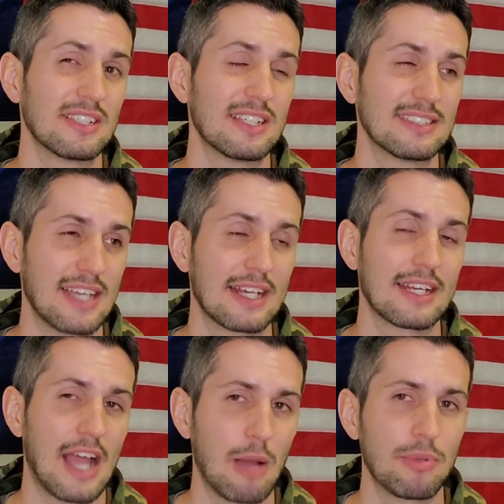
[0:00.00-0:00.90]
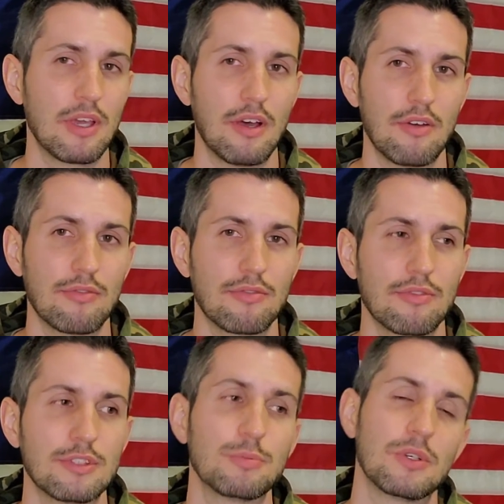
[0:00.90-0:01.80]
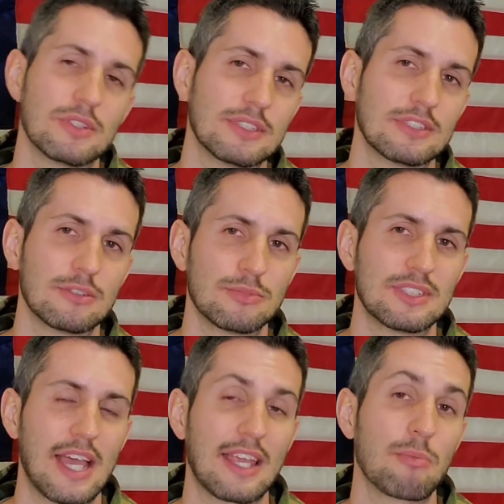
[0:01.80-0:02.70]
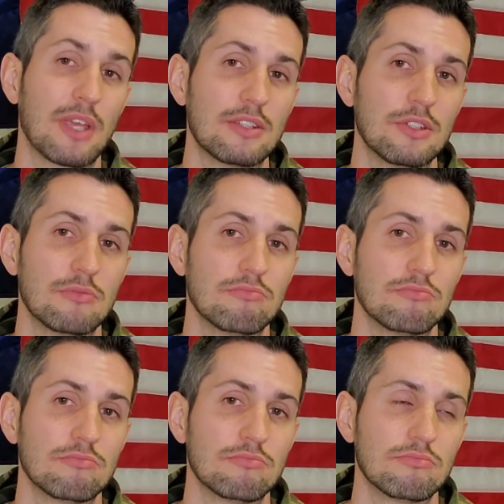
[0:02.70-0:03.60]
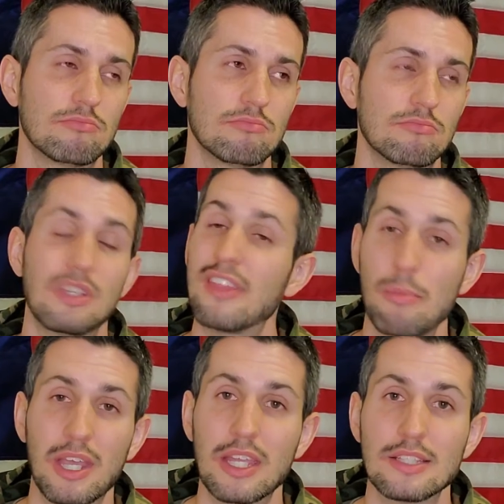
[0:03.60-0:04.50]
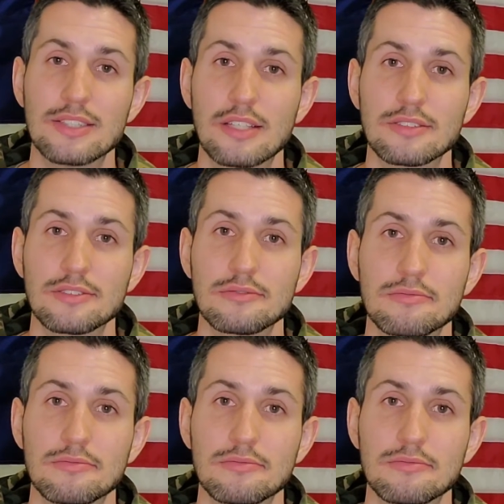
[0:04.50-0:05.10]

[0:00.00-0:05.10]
exact copy of the Spiritus Systems SAC MK2. Did that make any sense?